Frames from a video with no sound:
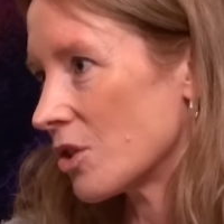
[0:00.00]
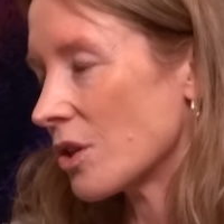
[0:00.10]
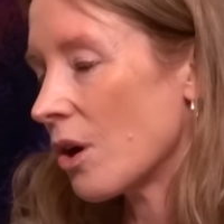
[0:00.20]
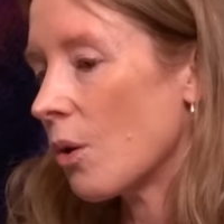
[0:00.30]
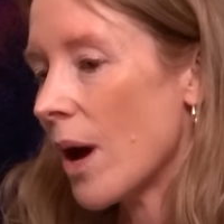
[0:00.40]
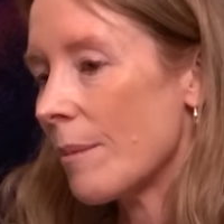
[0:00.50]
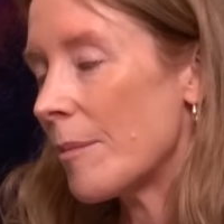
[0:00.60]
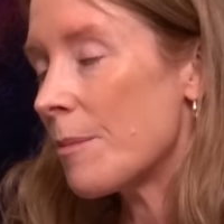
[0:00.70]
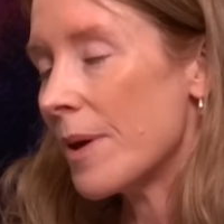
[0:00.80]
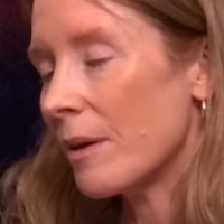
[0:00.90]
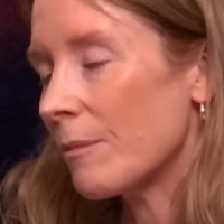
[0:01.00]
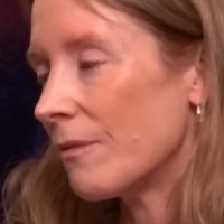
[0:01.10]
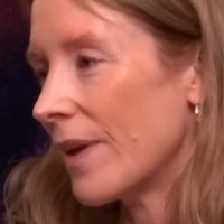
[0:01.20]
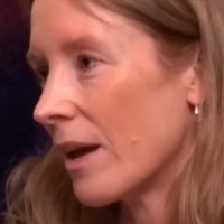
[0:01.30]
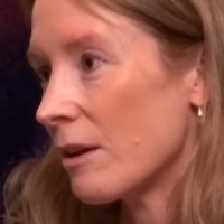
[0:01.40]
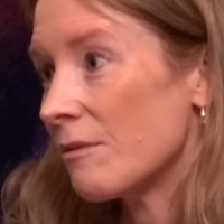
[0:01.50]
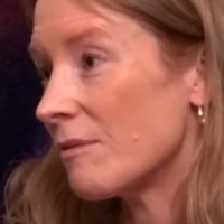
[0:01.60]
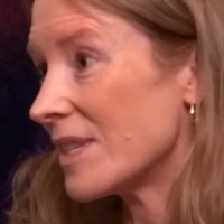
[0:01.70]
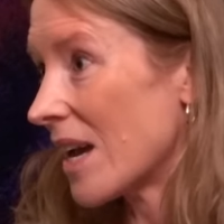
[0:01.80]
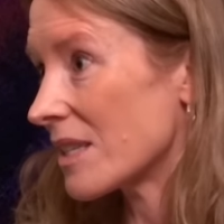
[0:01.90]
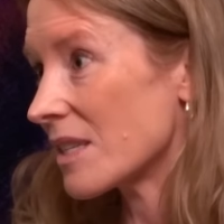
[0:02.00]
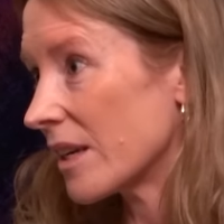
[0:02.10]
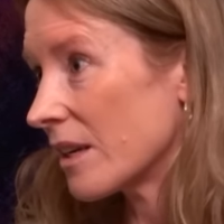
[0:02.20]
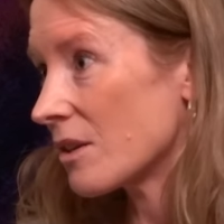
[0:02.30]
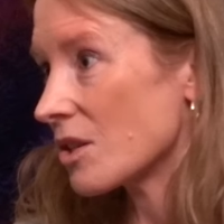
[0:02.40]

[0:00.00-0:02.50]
So I'm a big fan of testing.